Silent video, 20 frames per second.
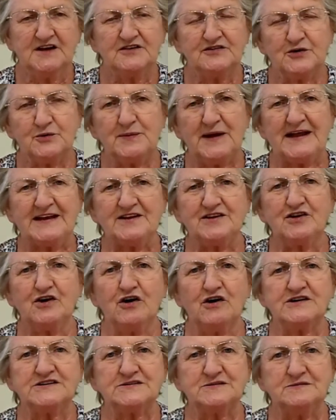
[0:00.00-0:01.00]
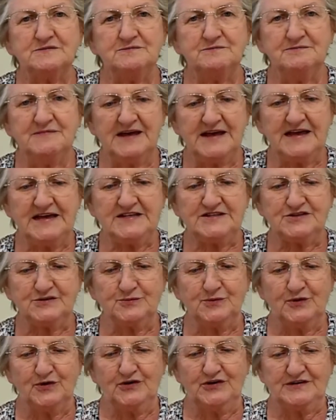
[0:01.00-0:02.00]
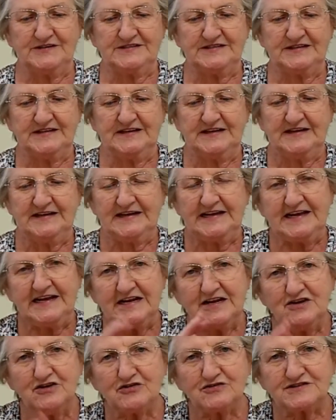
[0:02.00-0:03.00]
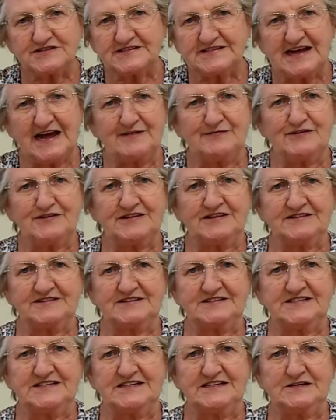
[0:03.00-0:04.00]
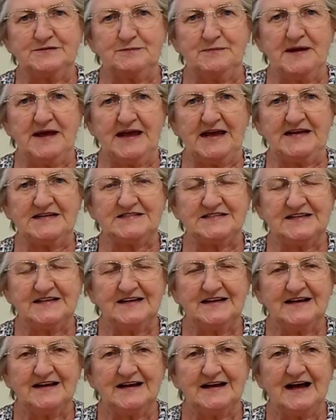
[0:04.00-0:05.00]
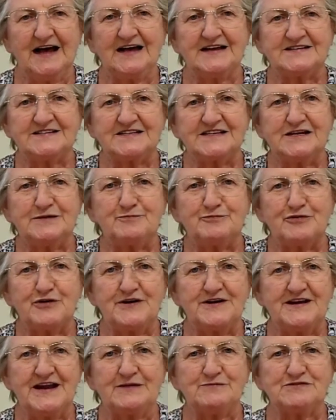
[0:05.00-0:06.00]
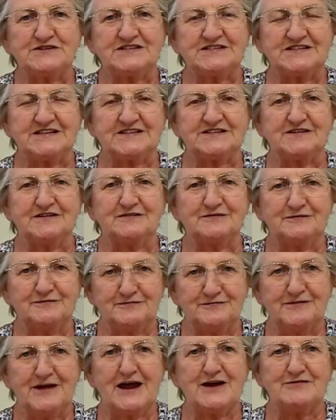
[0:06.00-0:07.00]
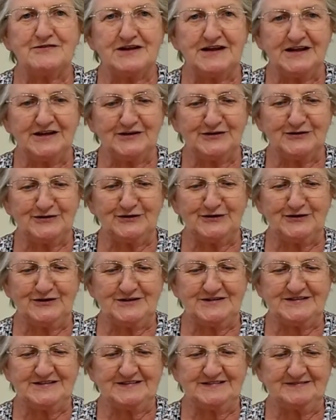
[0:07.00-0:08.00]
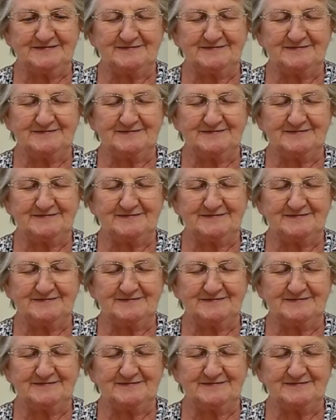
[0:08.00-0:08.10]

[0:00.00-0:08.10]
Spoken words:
For when God made the world, he looked at everything that he had made and he pronounced it very good.